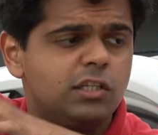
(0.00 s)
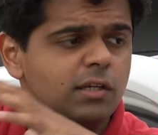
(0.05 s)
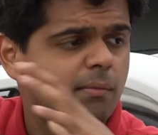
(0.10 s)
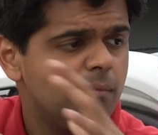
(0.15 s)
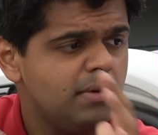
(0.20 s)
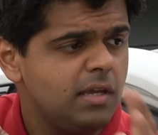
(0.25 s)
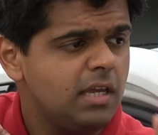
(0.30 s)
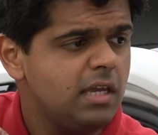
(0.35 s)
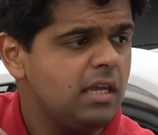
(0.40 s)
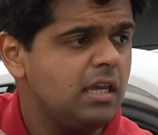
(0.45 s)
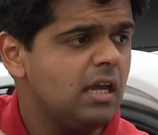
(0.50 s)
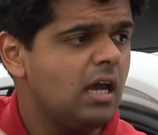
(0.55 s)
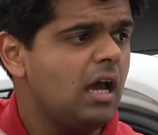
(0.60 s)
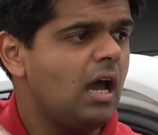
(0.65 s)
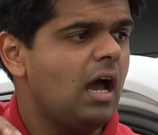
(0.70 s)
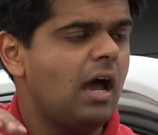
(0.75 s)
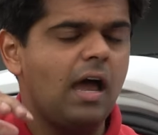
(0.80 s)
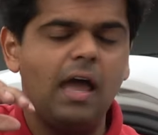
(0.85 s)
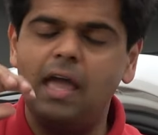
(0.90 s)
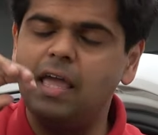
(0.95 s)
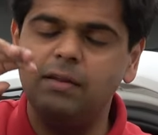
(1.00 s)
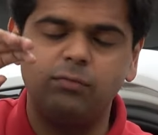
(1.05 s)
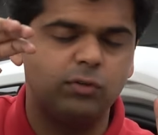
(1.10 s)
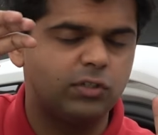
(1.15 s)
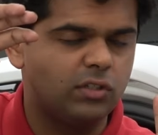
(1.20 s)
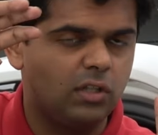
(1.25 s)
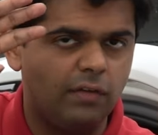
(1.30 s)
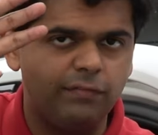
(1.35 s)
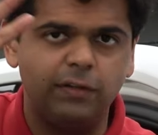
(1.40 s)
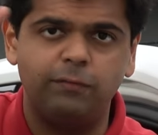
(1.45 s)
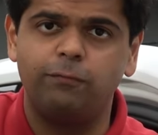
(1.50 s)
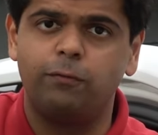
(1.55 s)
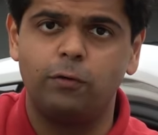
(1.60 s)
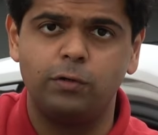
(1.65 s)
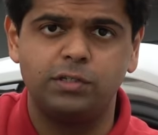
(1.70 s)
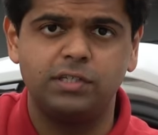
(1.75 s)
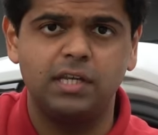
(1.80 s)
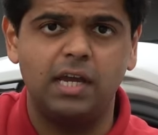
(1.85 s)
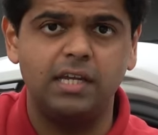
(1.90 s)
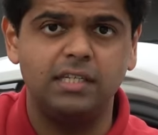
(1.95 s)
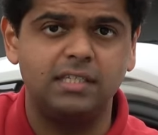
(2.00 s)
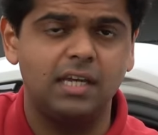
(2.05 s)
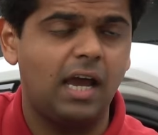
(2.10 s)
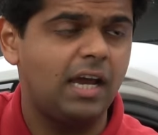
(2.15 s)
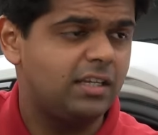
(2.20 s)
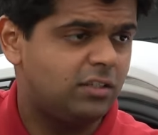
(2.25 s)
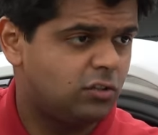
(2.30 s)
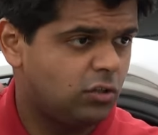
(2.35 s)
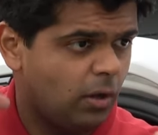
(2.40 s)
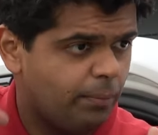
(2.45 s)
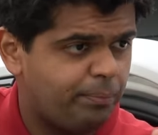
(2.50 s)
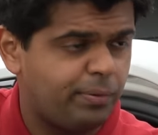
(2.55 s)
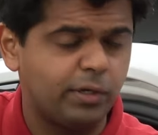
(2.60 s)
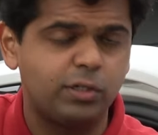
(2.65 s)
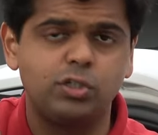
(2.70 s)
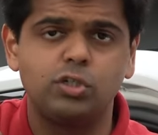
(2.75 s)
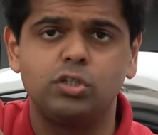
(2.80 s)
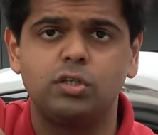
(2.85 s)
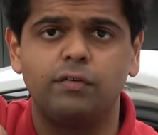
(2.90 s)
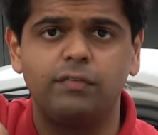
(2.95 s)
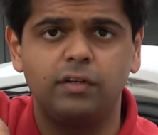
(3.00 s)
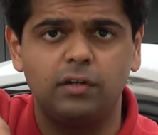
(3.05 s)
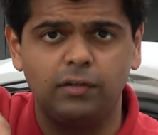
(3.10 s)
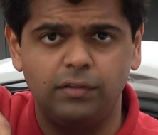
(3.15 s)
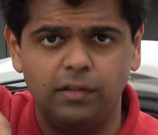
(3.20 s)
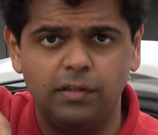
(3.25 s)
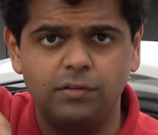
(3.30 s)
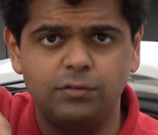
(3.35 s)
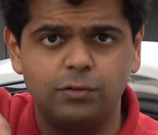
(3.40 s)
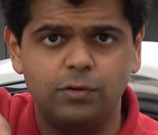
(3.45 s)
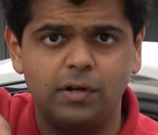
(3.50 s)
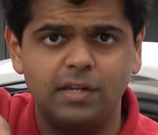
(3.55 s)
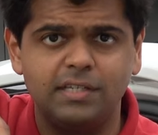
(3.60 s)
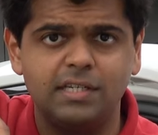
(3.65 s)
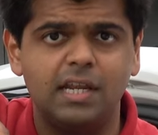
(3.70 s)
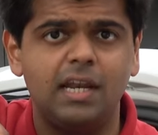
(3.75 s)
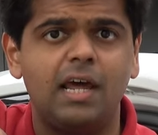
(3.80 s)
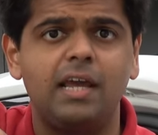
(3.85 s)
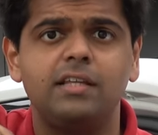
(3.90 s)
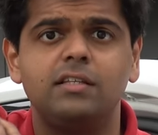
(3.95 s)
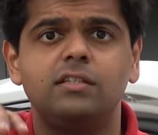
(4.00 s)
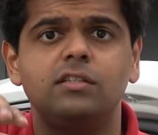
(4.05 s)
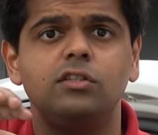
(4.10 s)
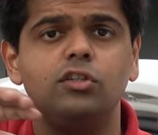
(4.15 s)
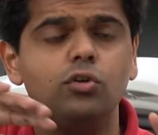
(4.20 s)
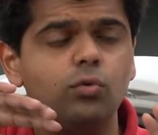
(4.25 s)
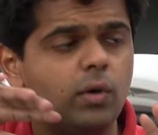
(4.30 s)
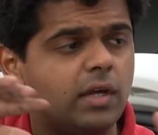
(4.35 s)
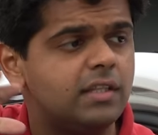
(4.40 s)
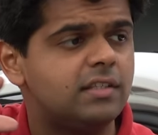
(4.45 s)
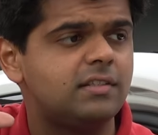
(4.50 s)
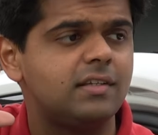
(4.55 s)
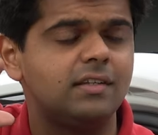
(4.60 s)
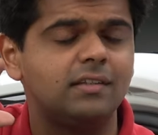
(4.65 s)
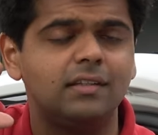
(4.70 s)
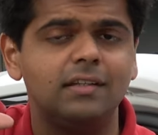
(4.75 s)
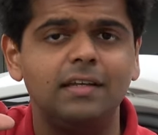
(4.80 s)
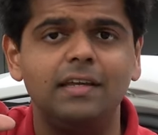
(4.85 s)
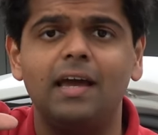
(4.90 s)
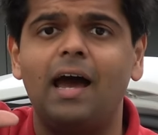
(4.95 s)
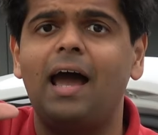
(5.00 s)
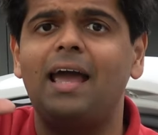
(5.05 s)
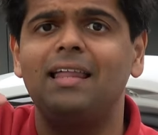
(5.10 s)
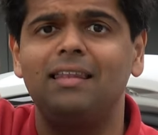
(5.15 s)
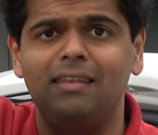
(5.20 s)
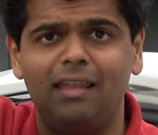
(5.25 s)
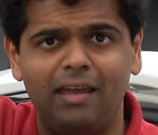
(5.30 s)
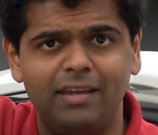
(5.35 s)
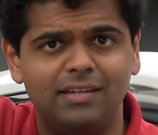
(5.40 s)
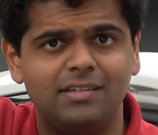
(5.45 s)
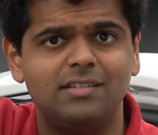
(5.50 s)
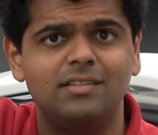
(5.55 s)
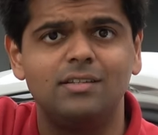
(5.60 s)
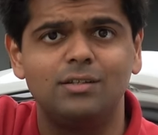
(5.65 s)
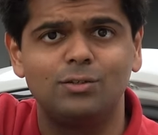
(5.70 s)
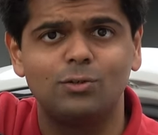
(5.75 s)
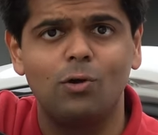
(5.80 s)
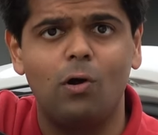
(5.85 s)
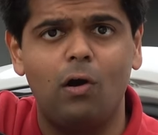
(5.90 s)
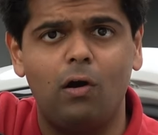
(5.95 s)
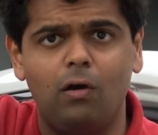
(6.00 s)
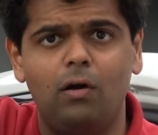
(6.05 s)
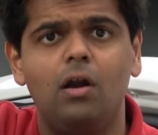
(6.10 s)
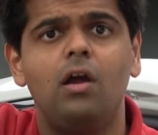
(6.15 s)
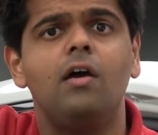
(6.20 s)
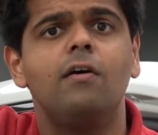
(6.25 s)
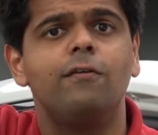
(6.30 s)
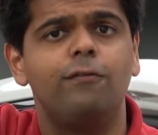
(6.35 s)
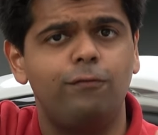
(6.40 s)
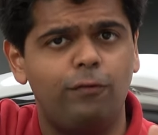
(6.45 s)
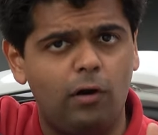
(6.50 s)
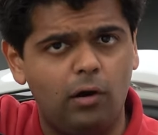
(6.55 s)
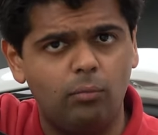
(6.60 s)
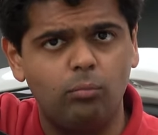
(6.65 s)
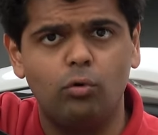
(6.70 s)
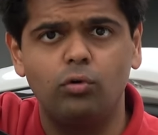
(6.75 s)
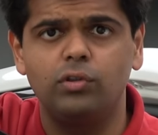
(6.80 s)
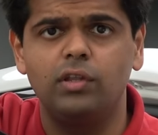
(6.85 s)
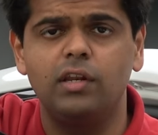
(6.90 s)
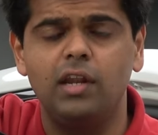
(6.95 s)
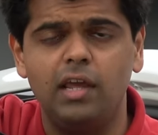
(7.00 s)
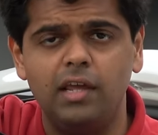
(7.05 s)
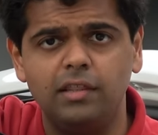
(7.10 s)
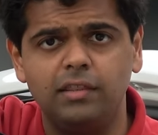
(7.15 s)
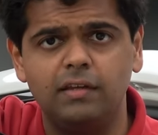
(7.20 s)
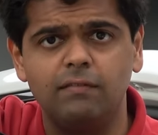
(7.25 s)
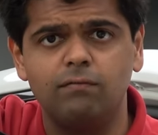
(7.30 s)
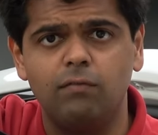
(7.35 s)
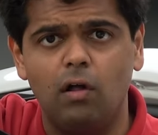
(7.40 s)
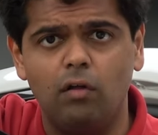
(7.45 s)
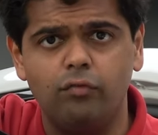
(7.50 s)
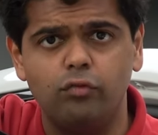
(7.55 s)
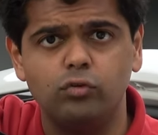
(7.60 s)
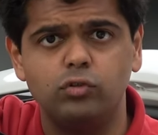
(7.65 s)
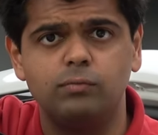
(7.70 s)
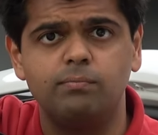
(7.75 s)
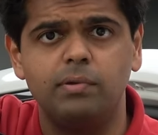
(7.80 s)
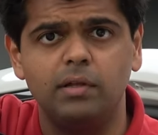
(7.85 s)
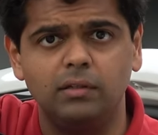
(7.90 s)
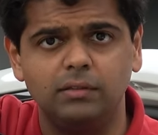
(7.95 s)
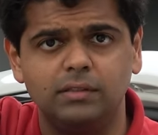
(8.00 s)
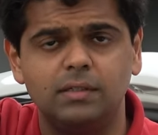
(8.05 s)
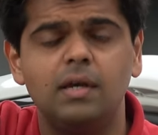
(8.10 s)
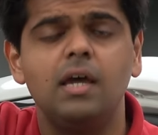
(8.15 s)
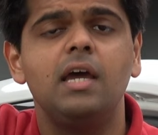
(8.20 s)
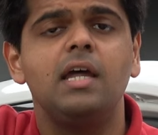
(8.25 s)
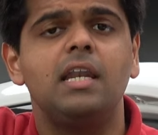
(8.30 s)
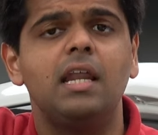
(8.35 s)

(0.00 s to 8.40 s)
To me, It was love at first sight. I saw pictures of it on the internet and I knew instantly I liked this car far more than anything Volvo's built.